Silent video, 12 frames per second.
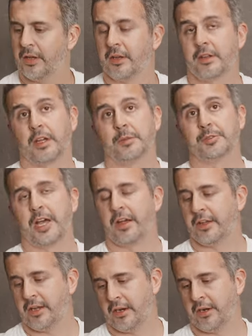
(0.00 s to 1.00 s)
Comes out
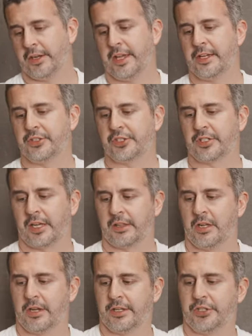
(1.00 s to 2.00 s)
here again, just like
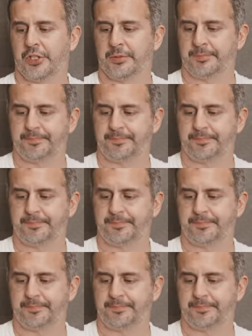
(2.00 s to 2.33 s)
luggage.